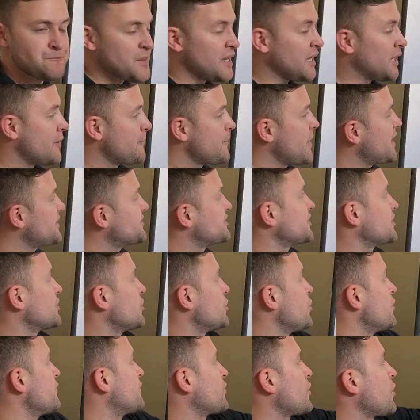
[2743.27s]
And I'm about to
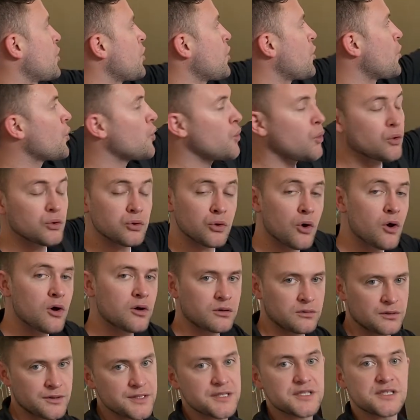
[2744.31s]
go over a whole
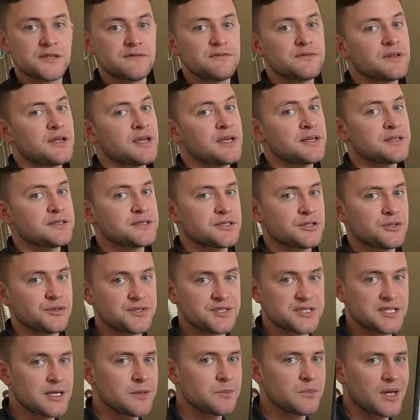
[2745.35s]
long list of things. It'll
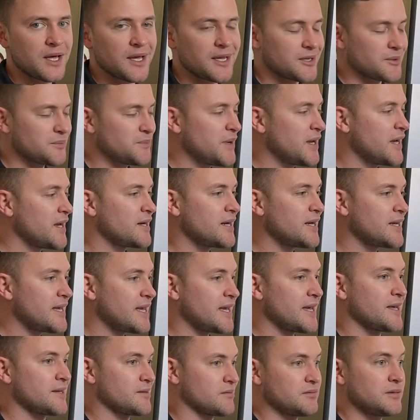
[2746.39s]
seem like, man, I
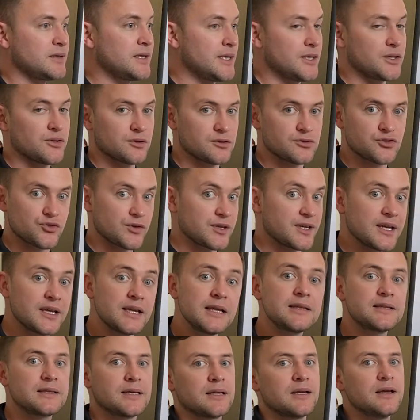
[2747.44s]
can't eat or drink
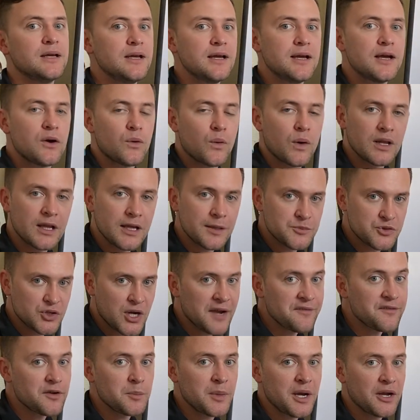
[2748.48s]
anything while I'm
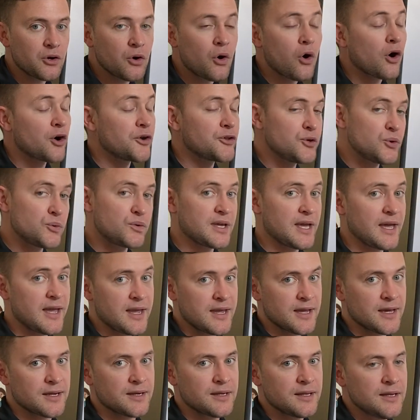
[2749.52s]
driving my car. You
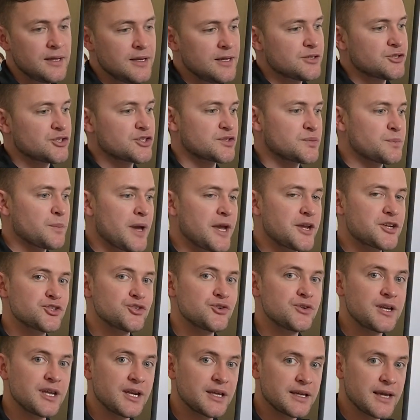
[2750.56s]
can. Just make
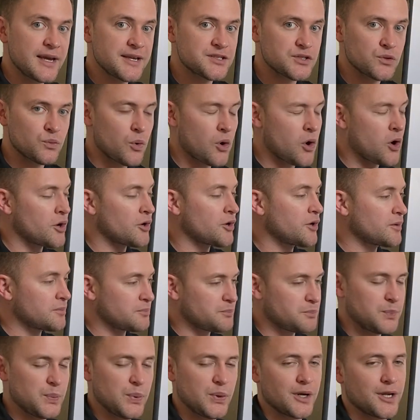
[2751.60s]
sure you get a case of
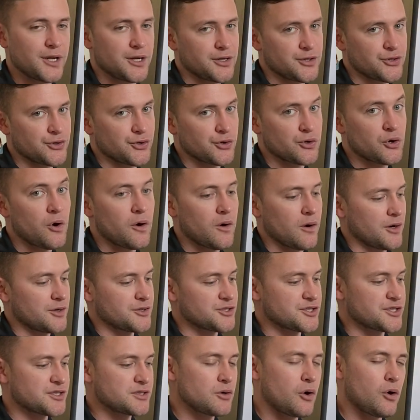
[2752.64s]
water, put it in your car, and
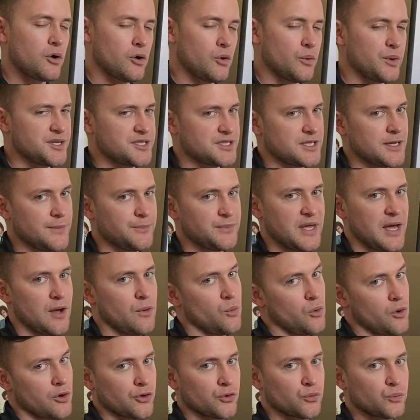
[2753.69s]
just always keep that
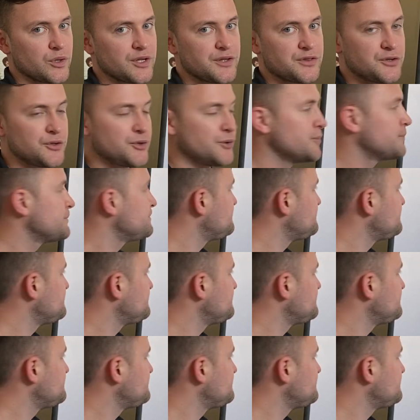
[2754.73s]
water with you.